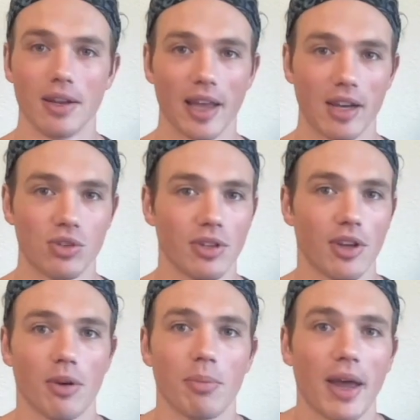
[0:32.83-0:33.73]

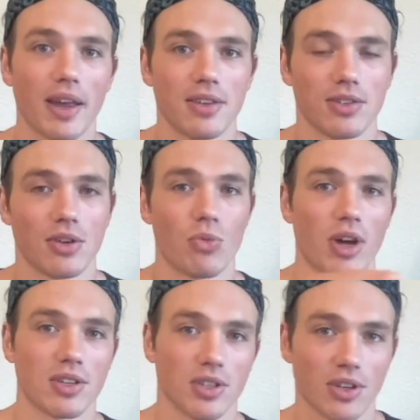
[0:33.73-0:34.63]
Naturally, our back is gonna
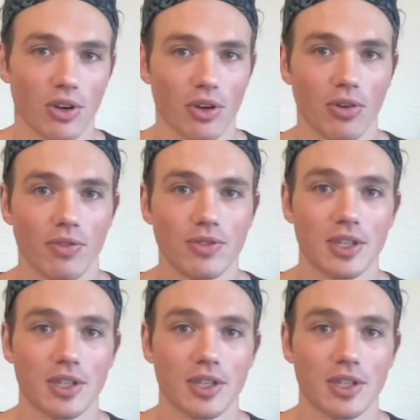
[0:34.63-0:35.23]
want to curve